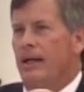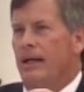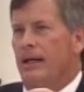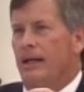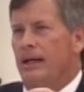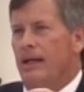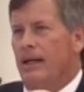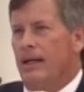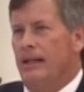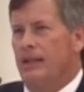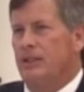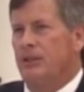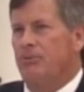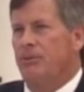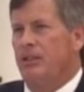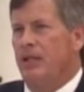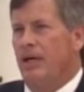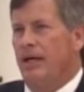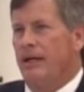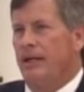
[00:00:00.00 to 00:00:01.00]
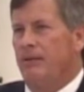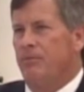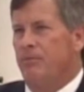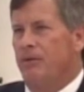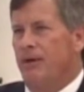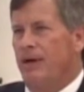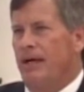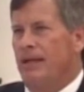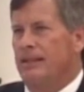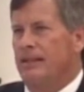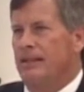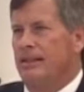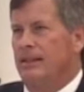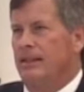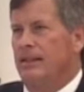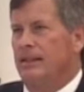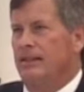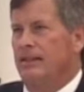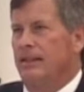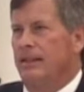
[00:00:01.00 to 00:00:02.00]
an expedited
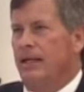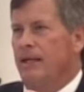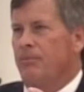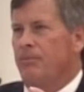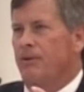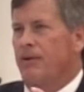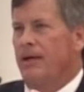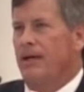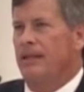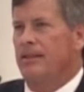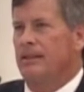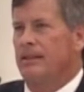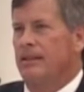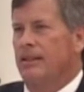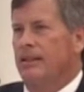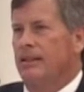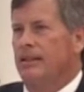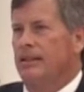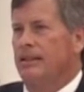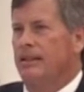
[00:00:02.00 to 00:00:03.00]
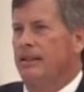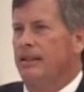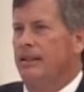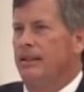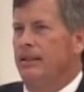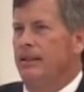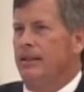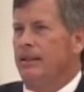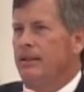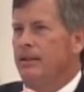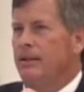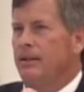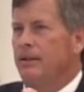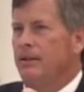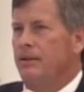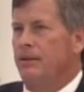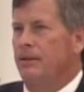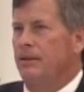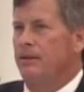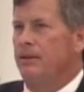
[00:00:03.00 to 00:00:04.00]
process, and that process
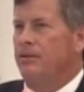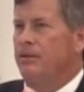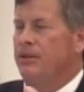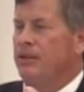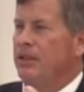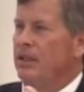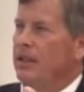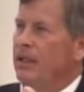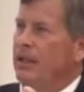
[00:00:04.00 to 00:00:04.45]
includes